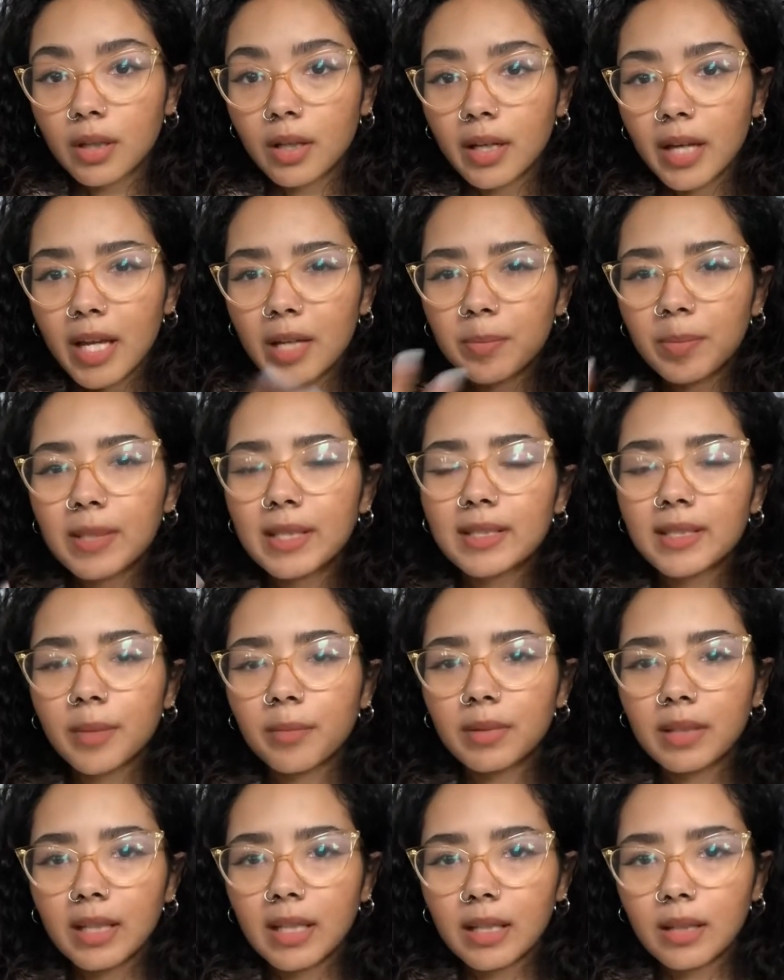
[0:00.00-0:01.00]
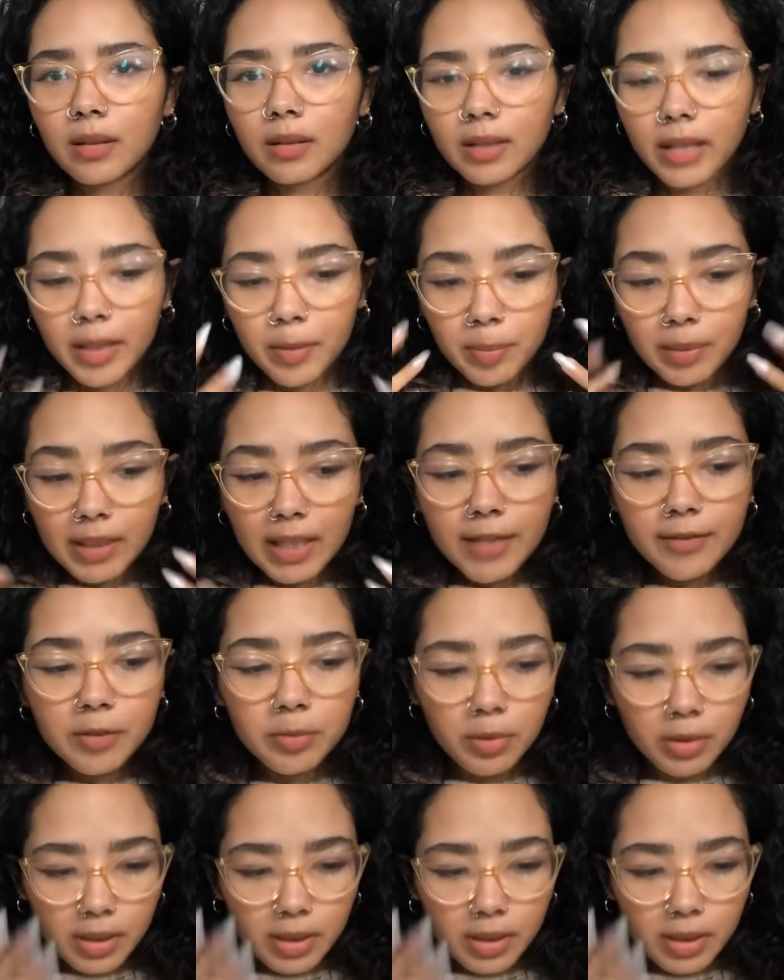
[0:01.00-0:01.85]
it'd be something, like, believable,